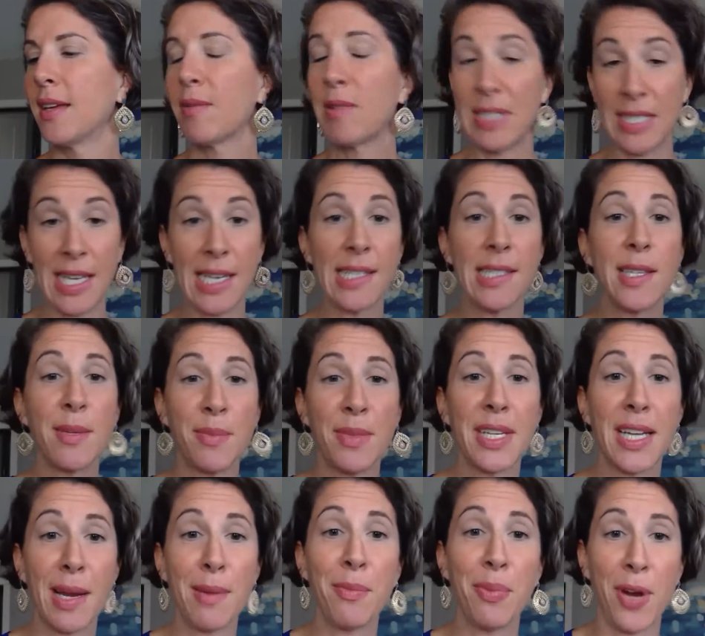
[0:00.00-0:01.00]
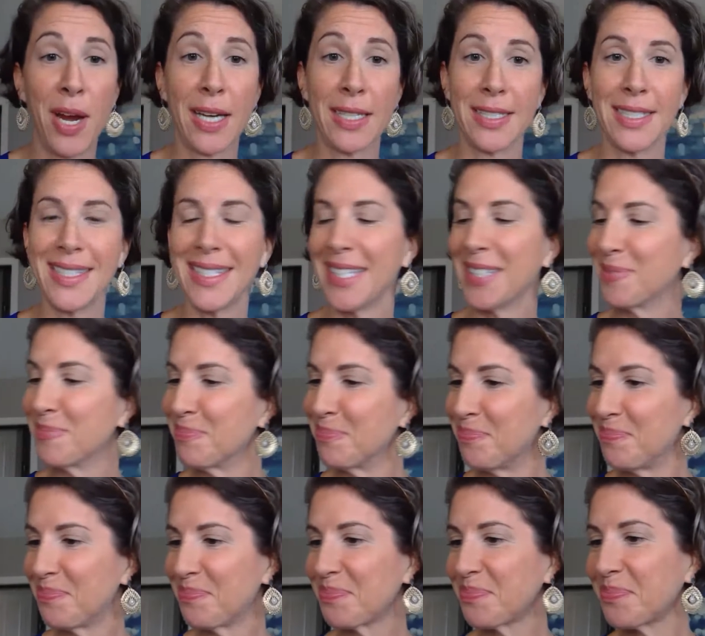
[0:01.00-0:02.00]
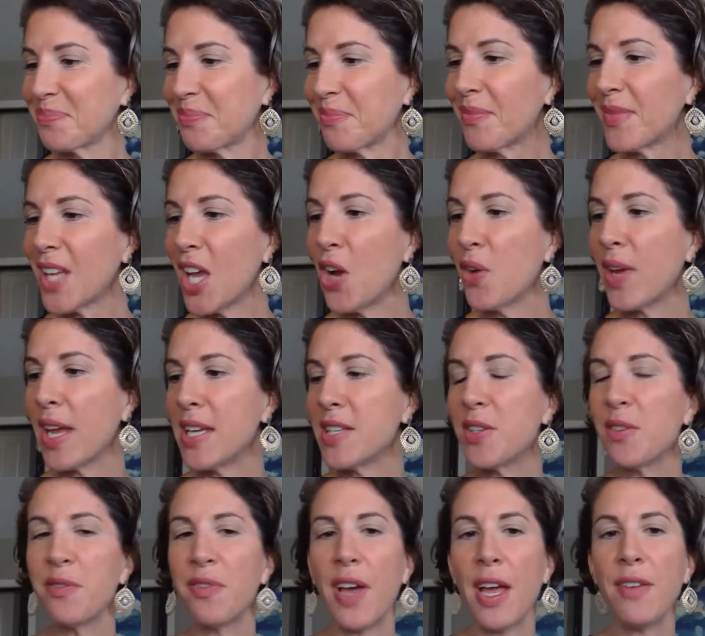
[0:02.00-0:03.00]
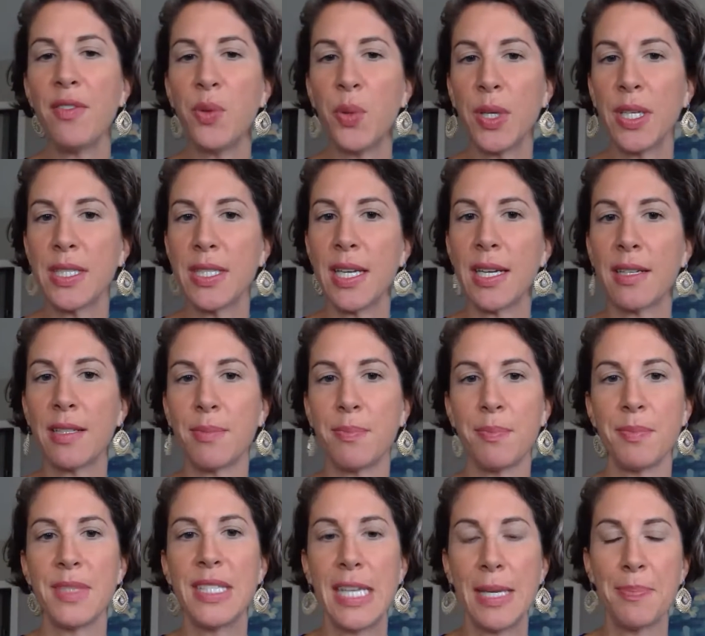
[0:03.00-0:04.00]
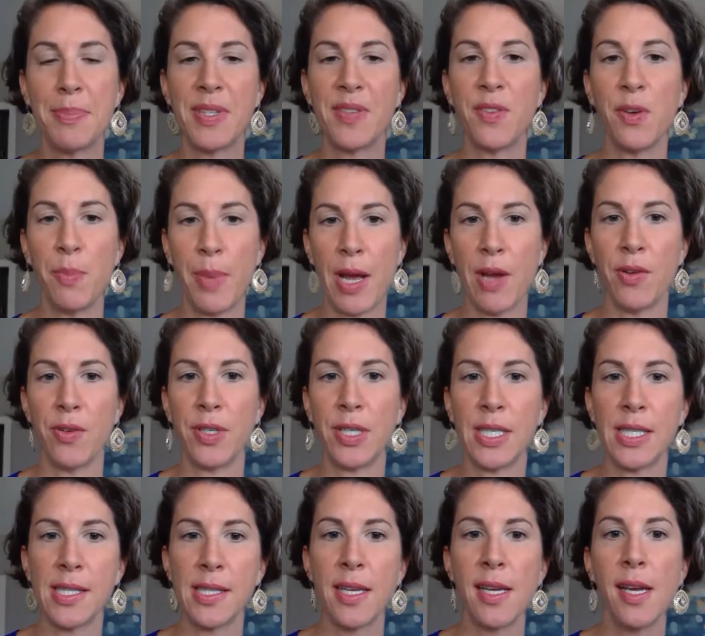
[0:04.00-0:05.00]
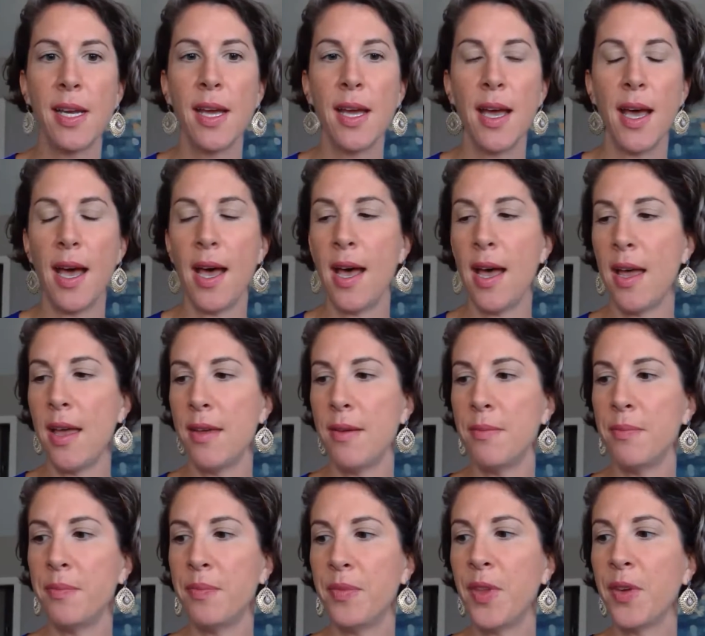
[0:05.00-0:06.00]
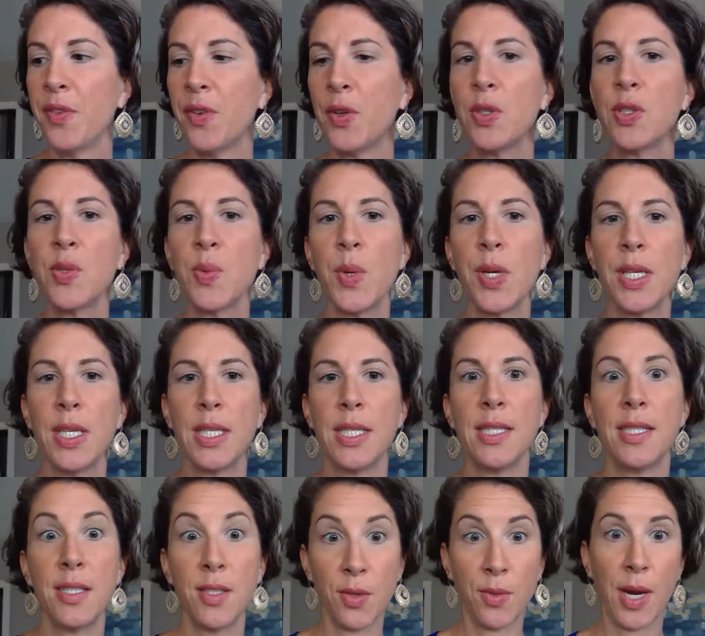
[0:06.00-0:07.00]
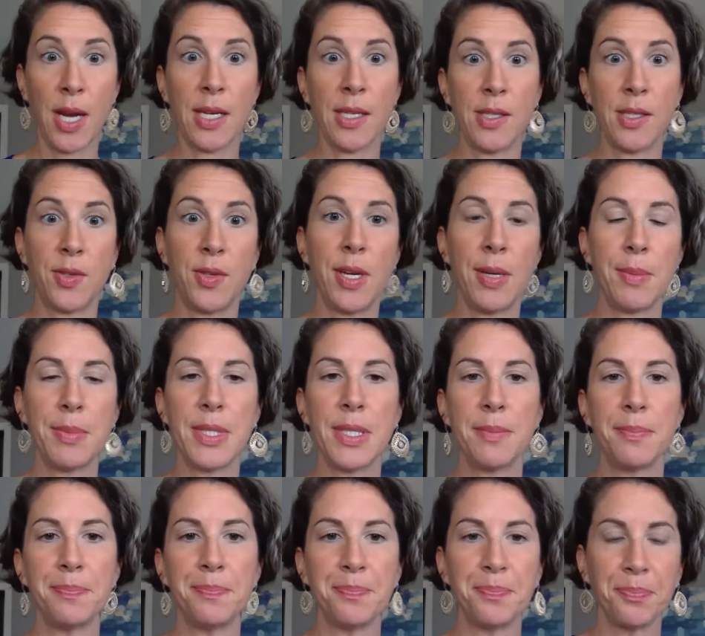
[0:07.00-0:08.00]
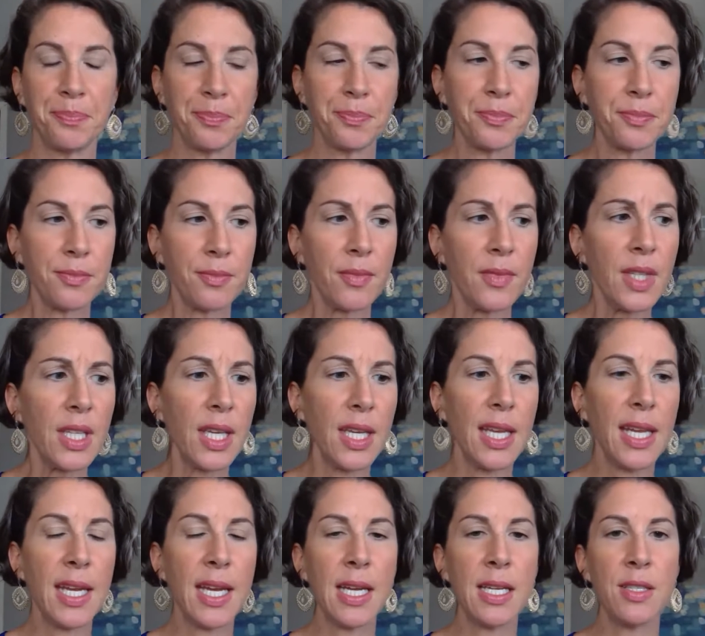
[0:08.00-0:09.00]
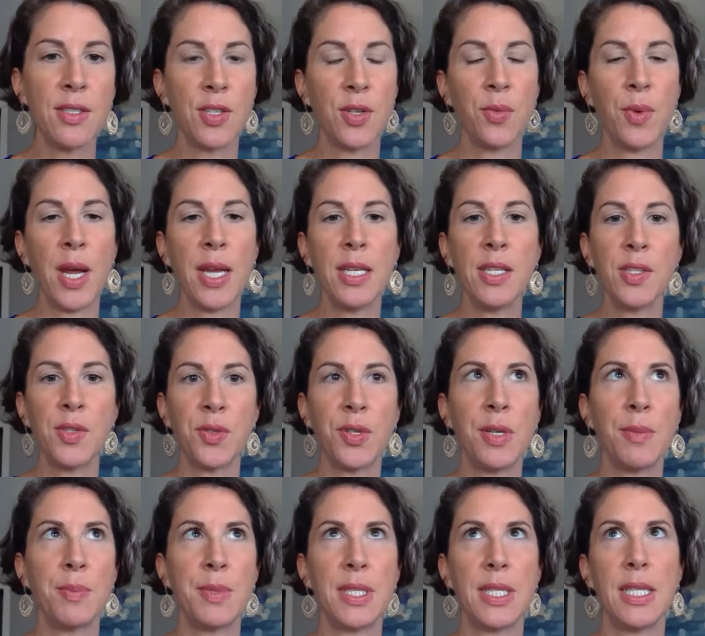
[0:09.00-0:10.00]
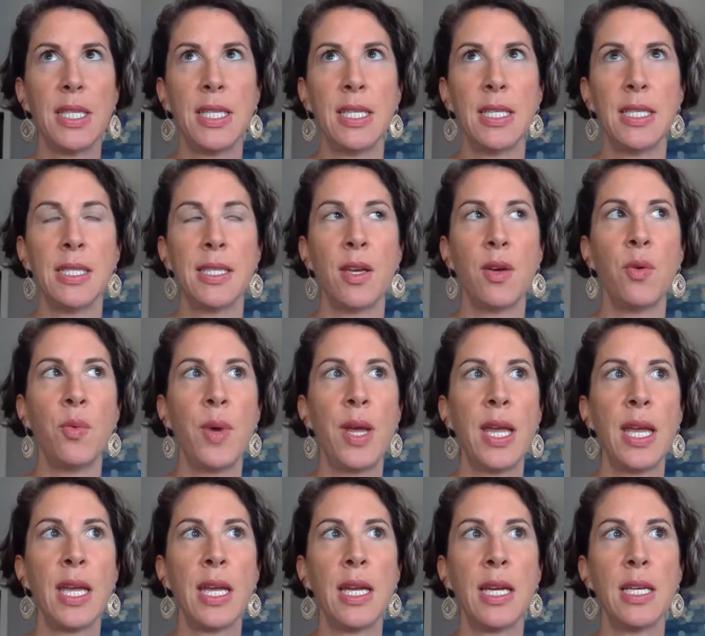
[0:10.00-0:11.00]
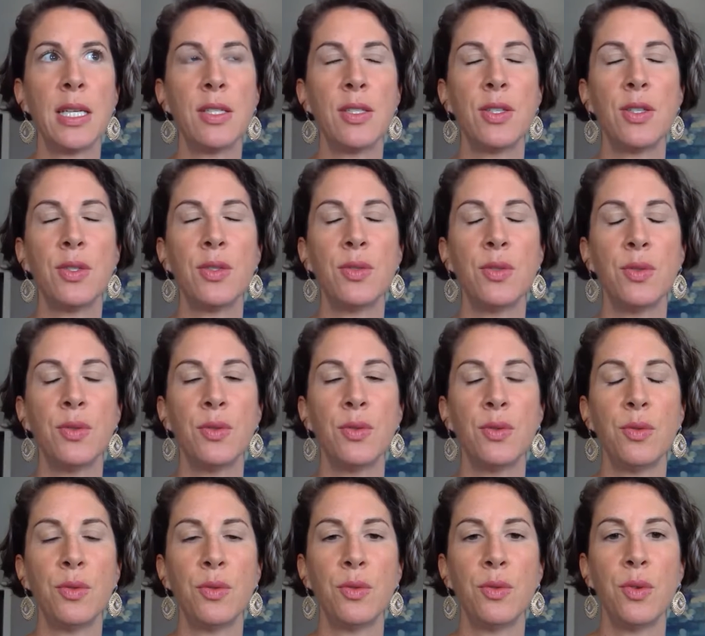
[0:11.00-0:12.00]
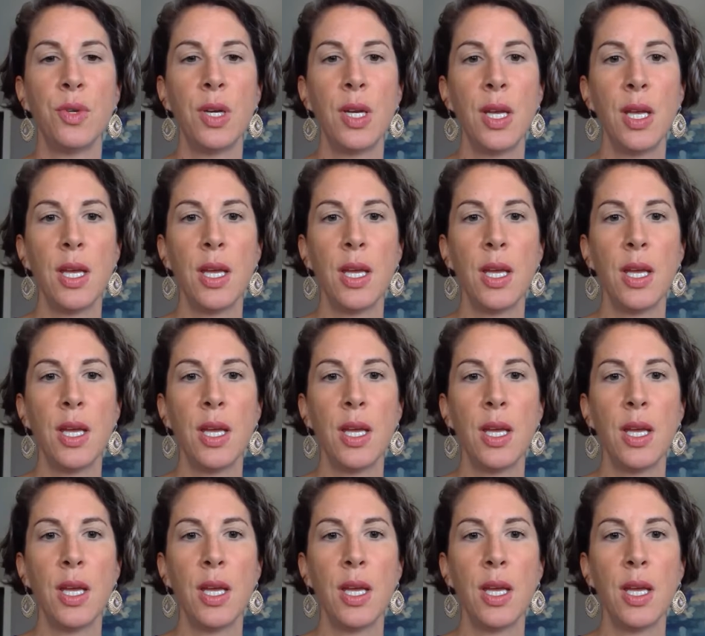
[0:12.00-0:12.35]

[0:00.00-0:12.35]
because that is something I'm practicing. Okay, so 5 quick tips for boundaries. The first one is to write a script. And to write a script is a way to